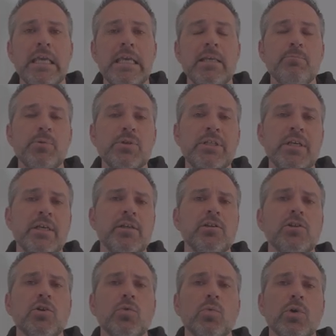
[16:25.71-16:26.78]
In
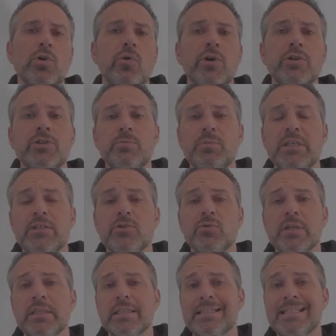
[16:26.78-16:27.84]
particular, we're going to be
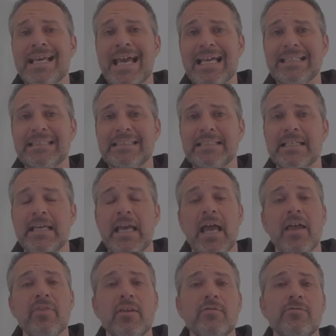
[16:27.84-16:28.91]
doing the test
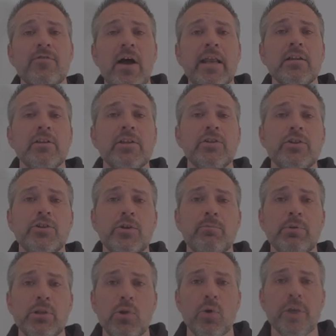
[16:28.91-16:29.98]
and then finally the
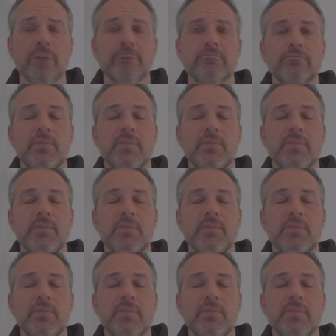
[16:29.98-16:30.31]
deploy.